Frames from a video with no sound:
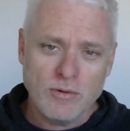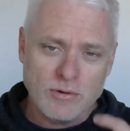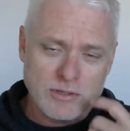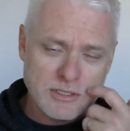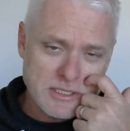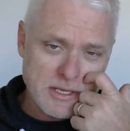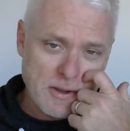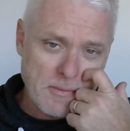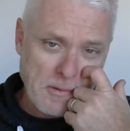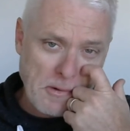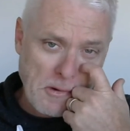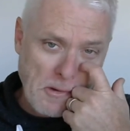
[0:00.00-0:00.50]
If
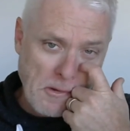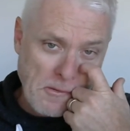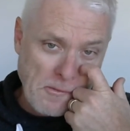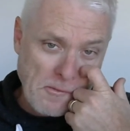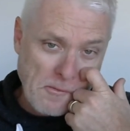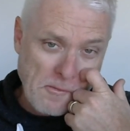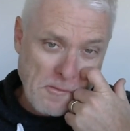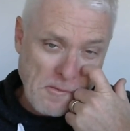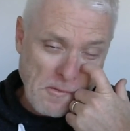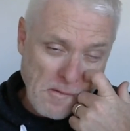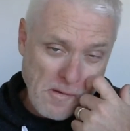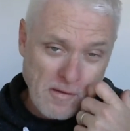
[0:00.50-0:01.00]
you're
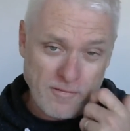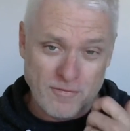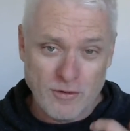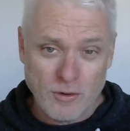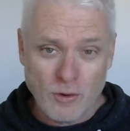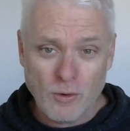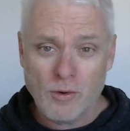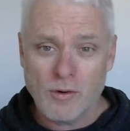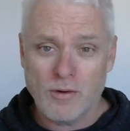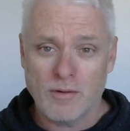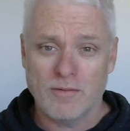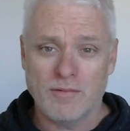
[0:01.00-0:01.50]
someone who,
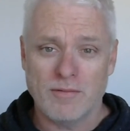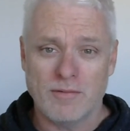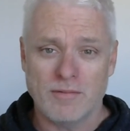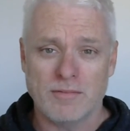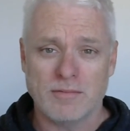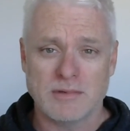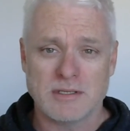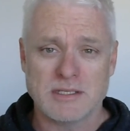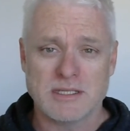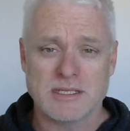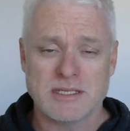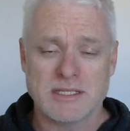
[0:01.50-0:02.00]
if
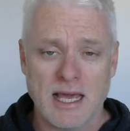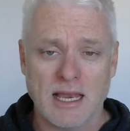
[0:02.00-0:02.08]
you're